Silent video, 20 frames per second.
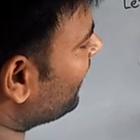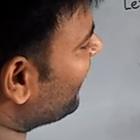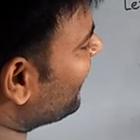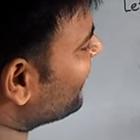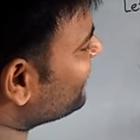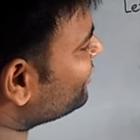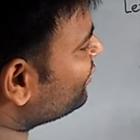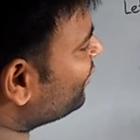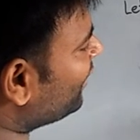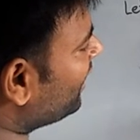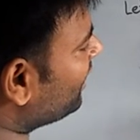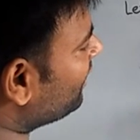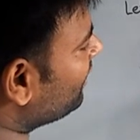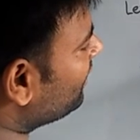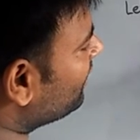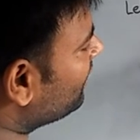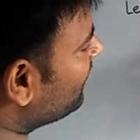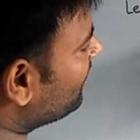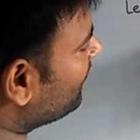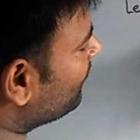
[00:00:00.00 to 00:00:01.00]
x
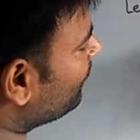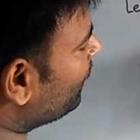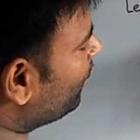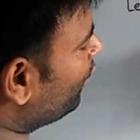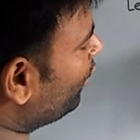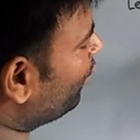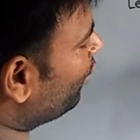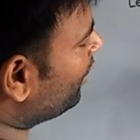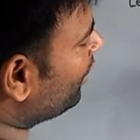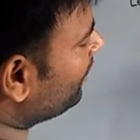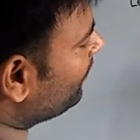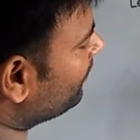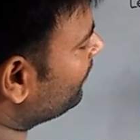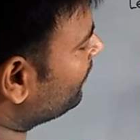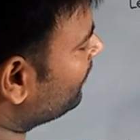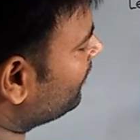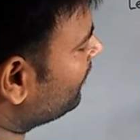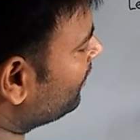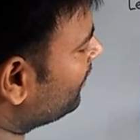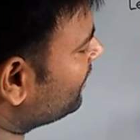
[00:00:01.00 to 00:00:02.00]
one
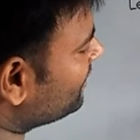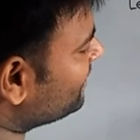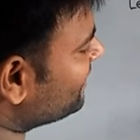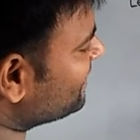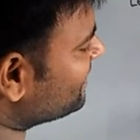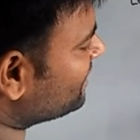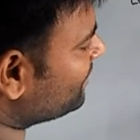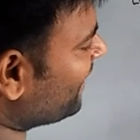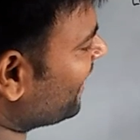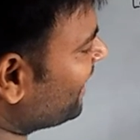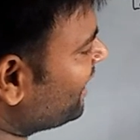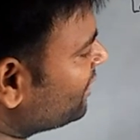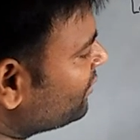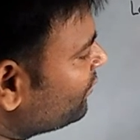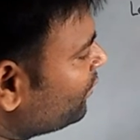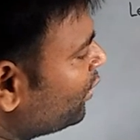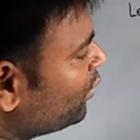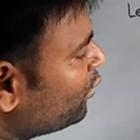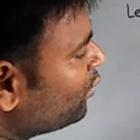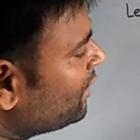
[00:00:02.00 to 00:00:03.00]
four, six
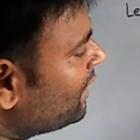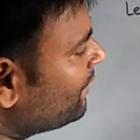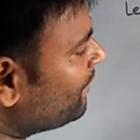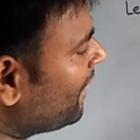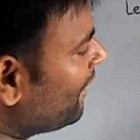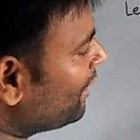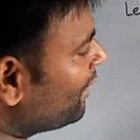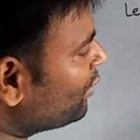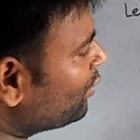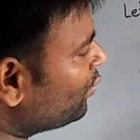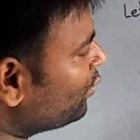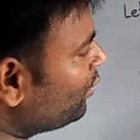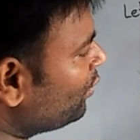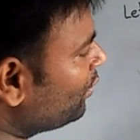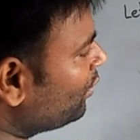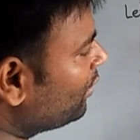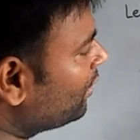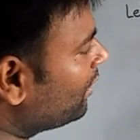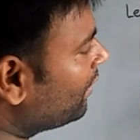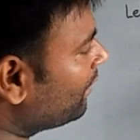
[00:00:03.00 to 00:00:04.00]
minus four to the power
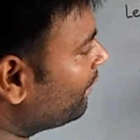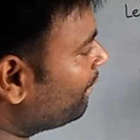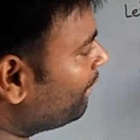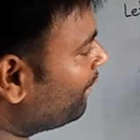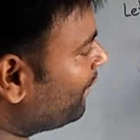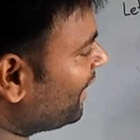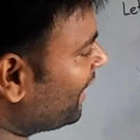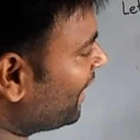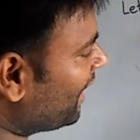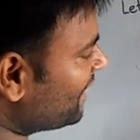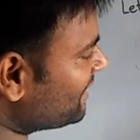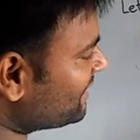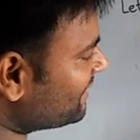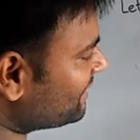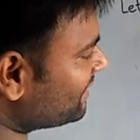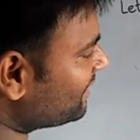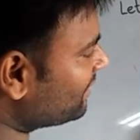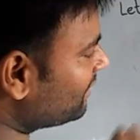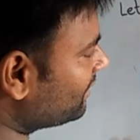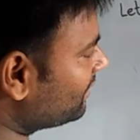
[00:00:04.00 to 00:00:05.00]
two,
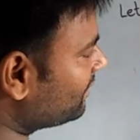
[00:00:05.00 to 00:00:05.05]
plus